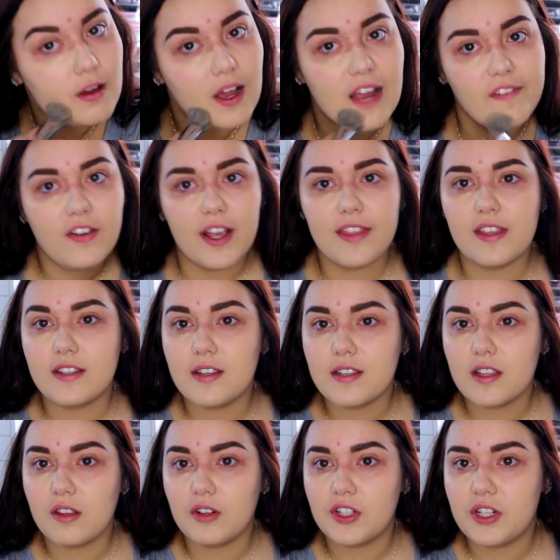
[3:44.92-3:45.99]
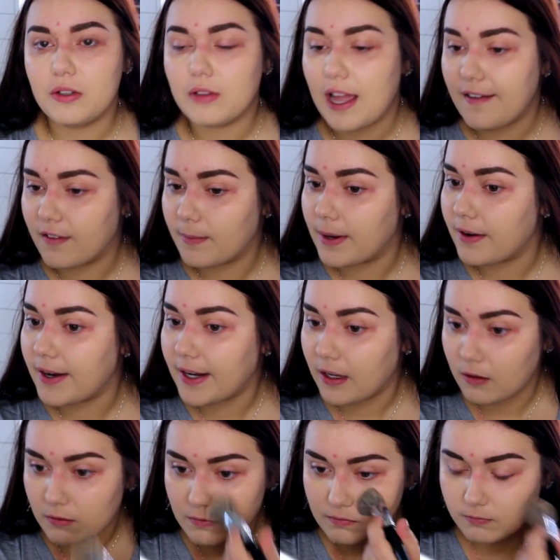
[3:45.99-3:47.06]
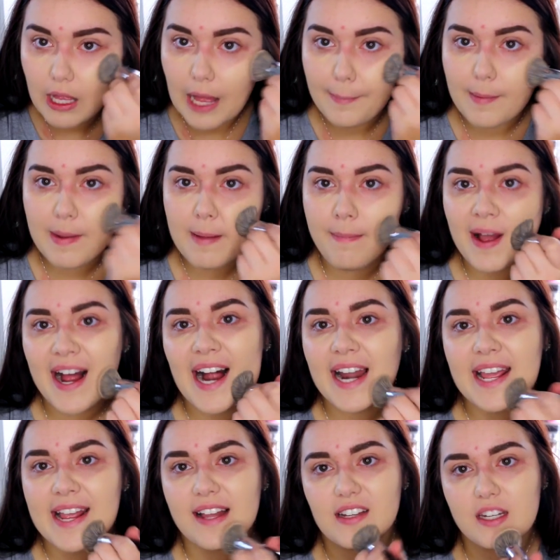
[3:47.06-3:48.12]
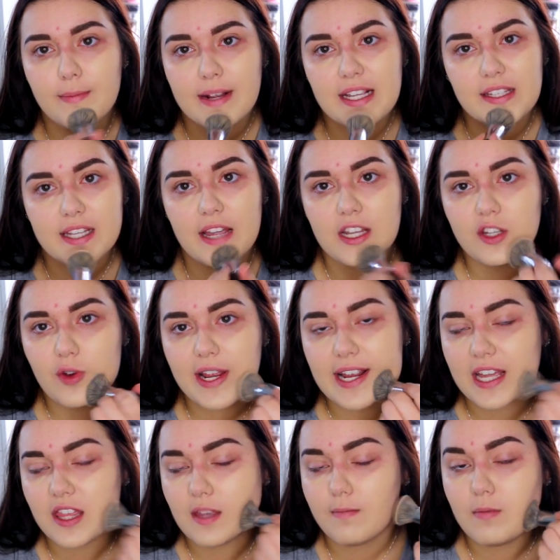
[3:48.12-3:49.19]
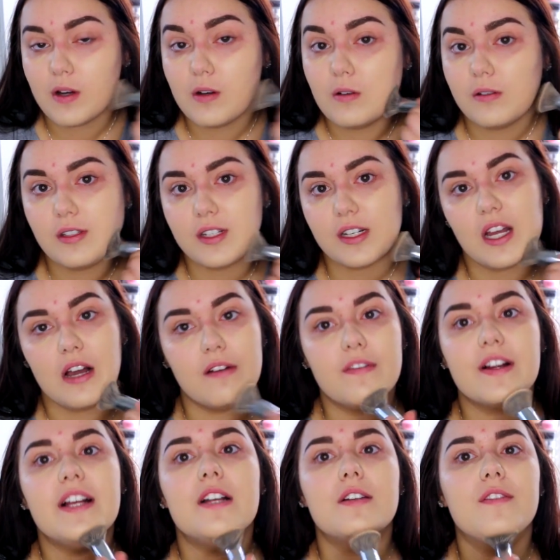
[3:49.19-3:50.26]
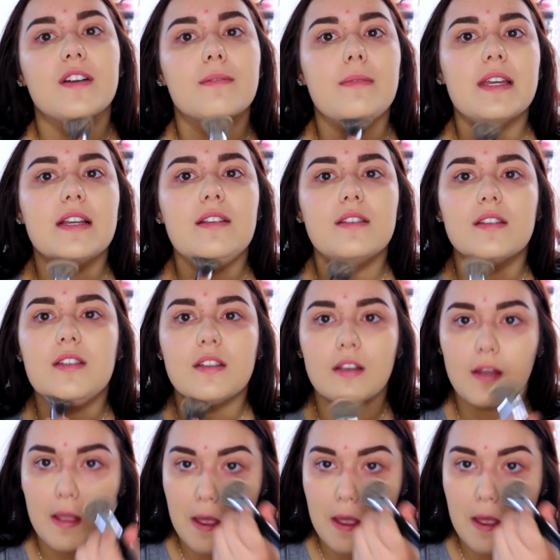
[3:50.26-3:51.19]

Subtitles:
I feel like this is a little too light for me right now. I'm gonna be patting it into my skin so I get the most coverage from this.